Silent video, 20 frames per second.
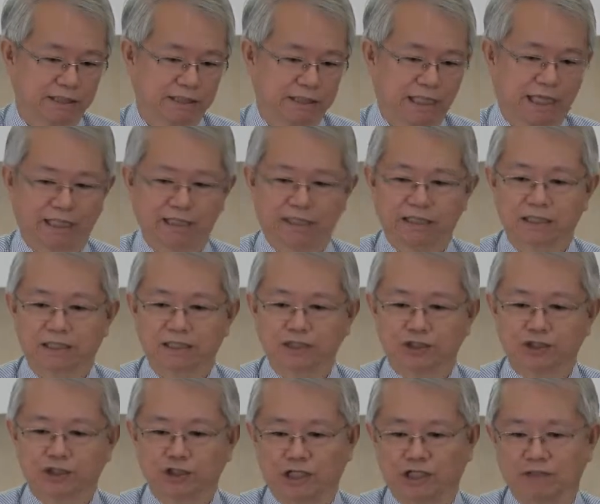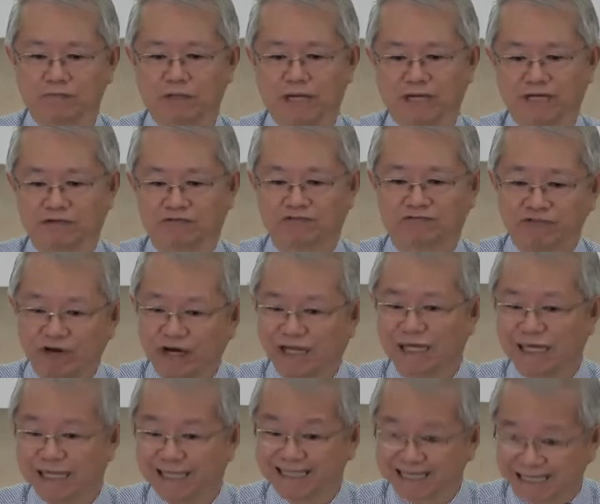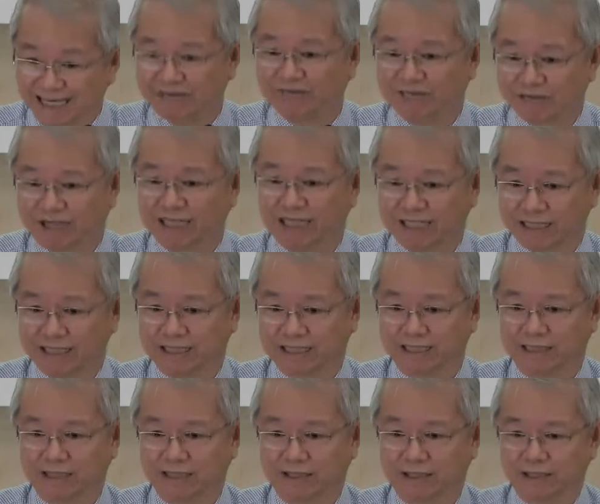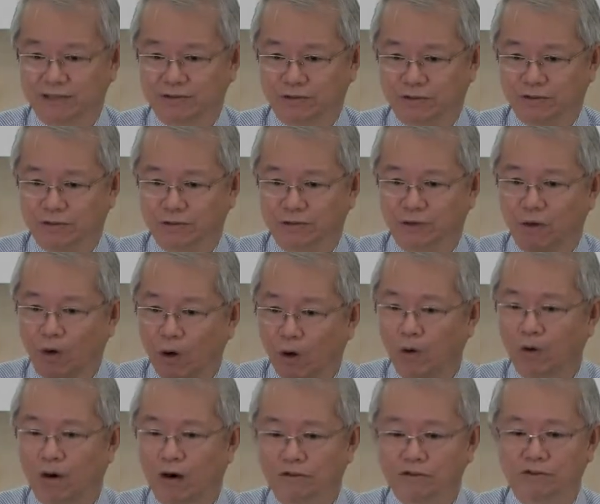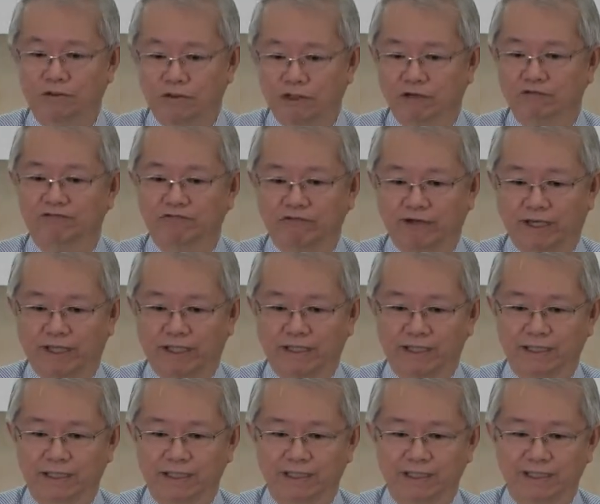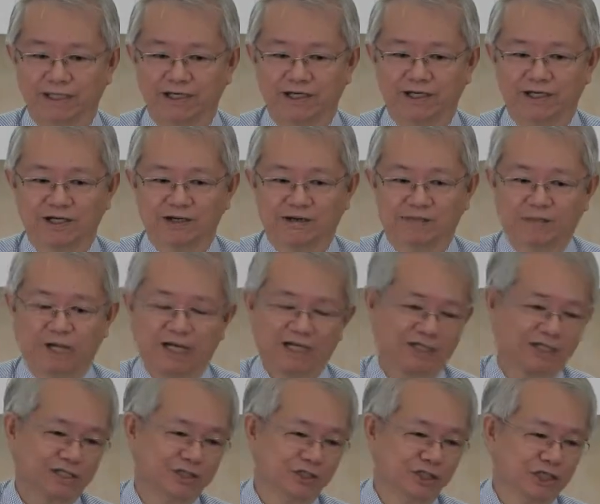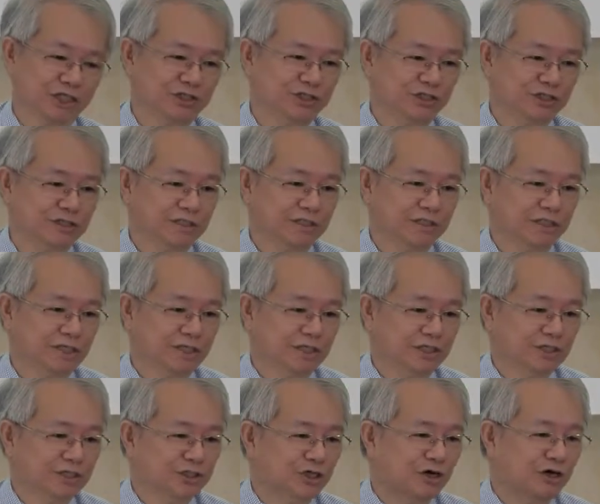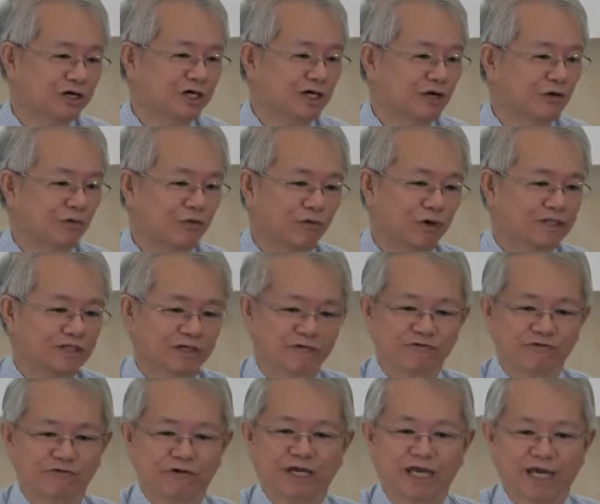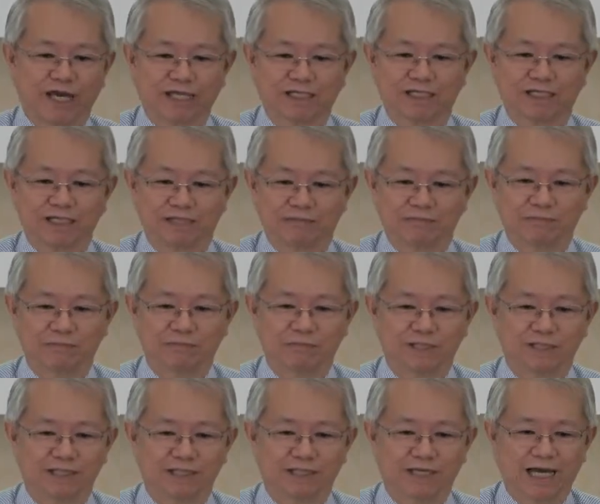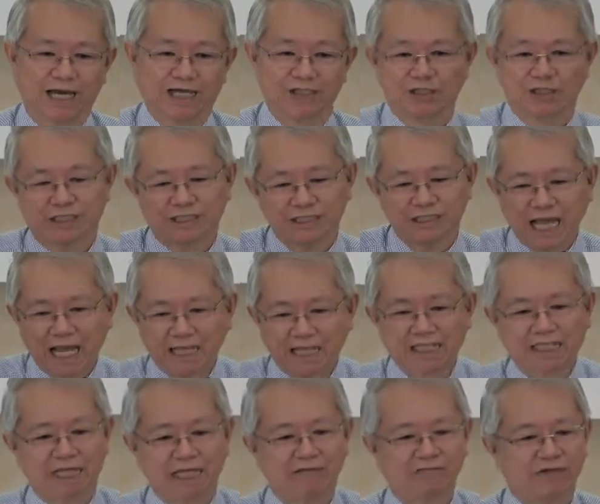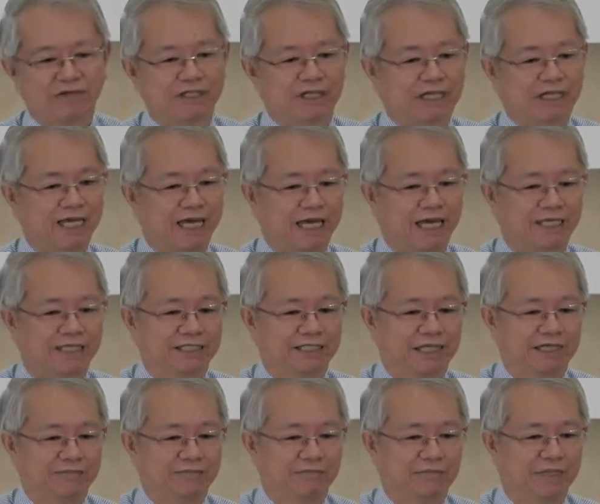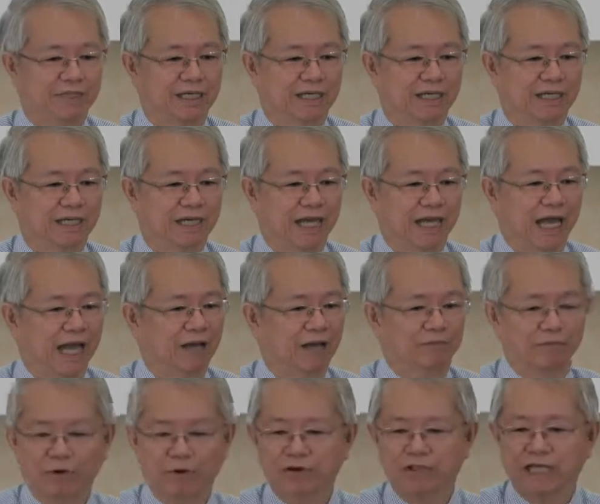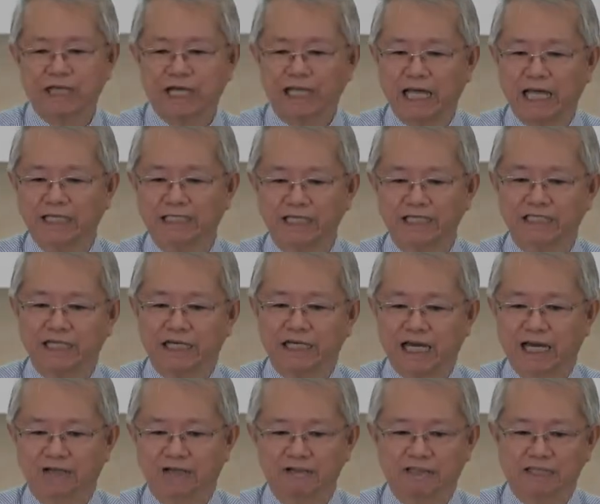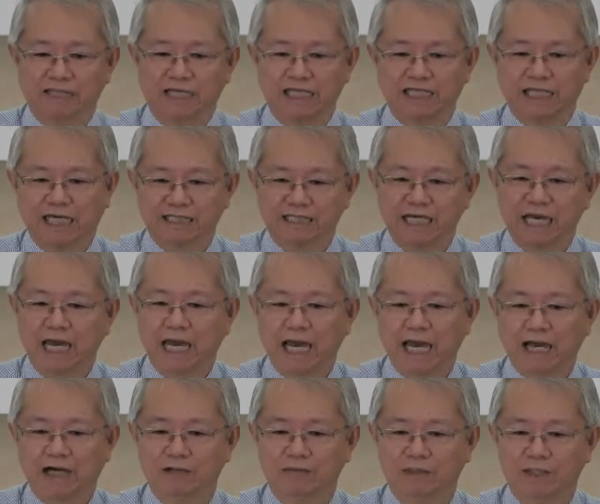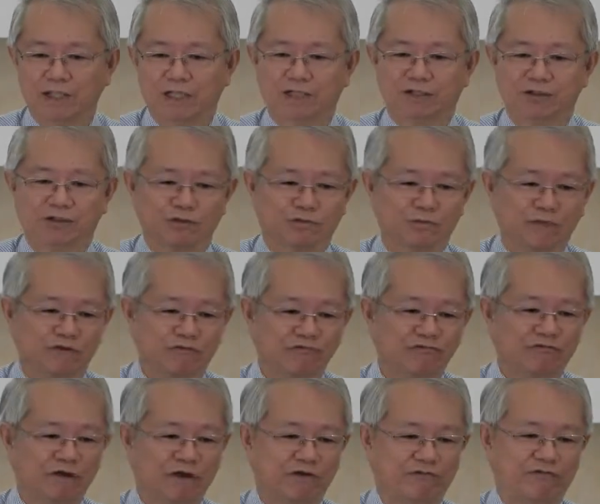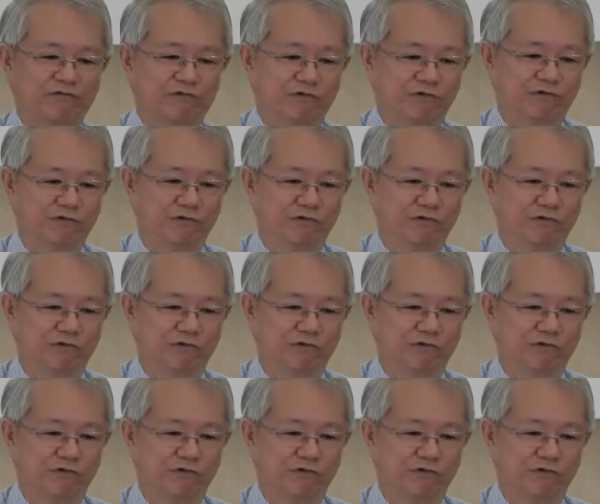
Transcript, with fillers: that she might find it difficult to hold on to her faith. But she joined a wonderful care team, and she's active in the care team. And more than anything else that has helped her to be faithful